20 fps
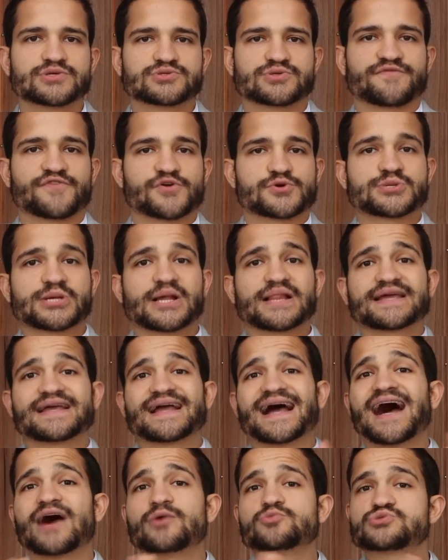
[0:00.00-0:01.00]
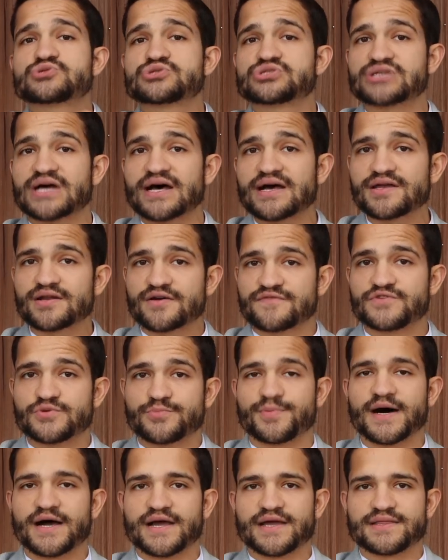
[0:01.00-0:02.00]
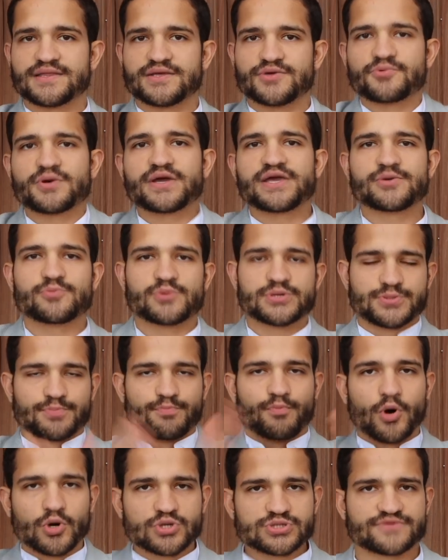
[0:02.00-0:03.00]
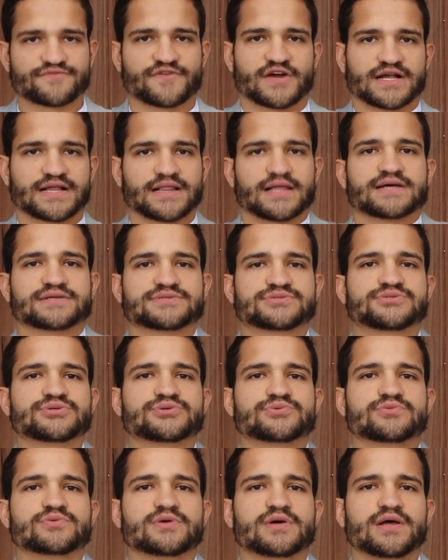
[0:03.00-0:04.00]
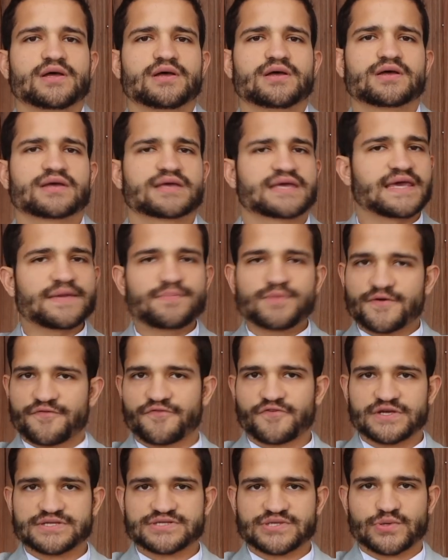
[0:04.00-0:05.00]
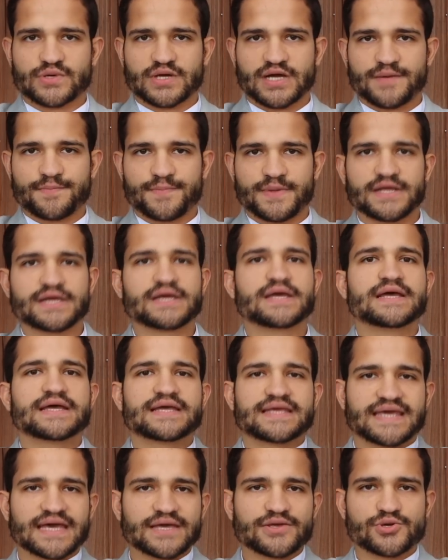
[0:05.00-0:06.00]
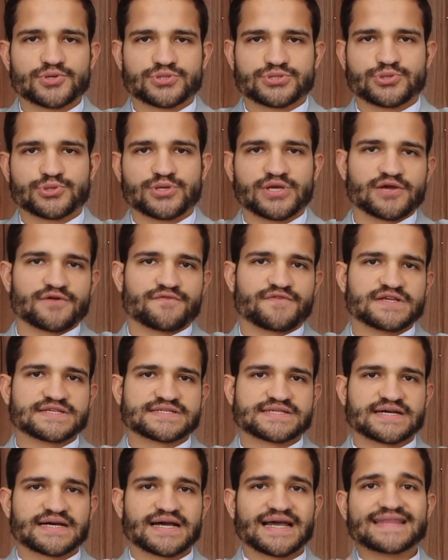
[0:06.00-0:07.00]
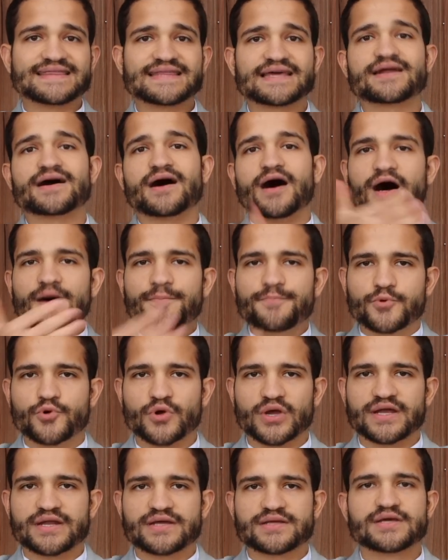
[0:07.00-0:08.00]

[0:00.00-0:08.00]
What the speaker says: So if you're selling outside of Dubai and the UAE, which most of our clients do, keep the Freezone company, get your 2-year visa, and then upgrade